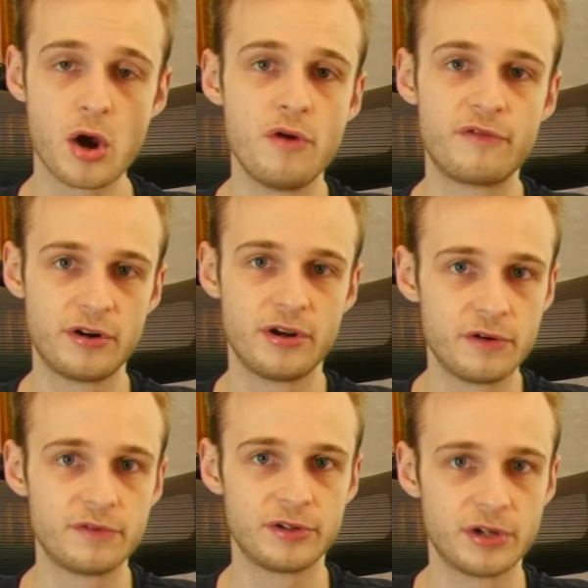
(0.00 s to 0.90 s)
over and
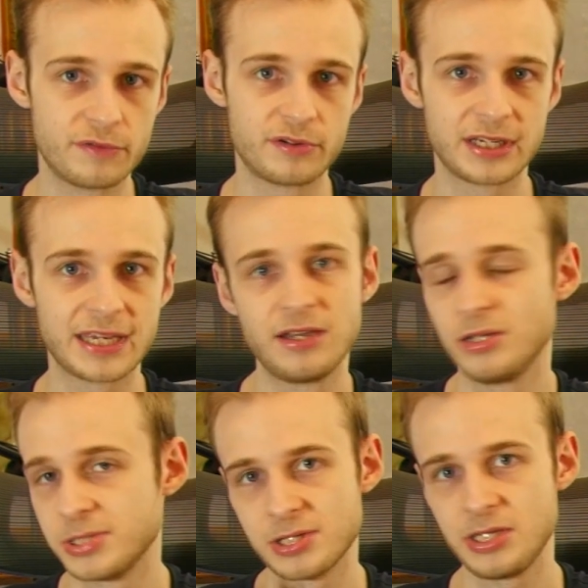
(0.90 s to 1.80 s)
over and over again
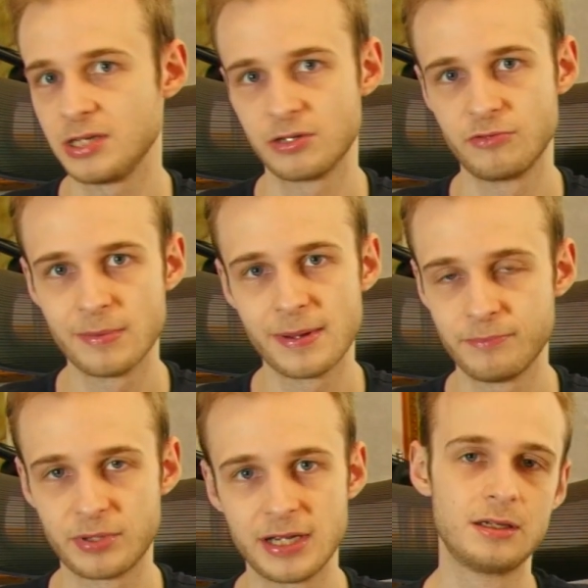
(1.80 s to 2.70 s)
until you can
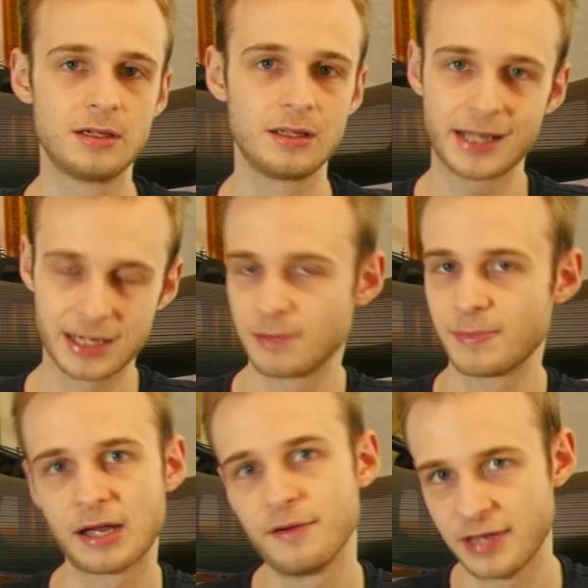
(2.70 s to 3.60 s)
remember it, like the
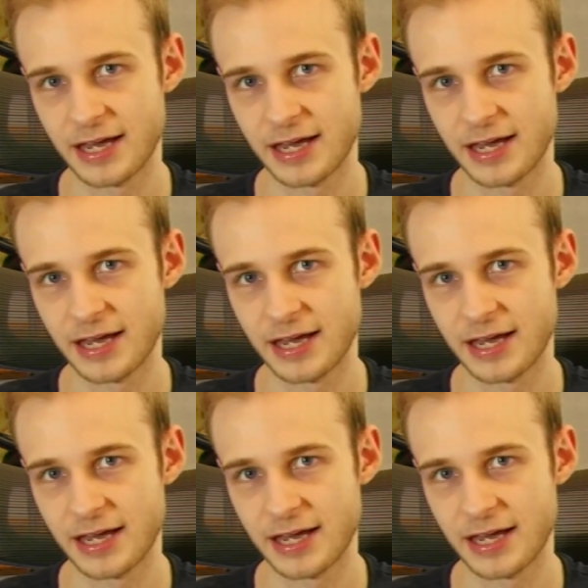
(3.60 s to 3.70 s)
back of your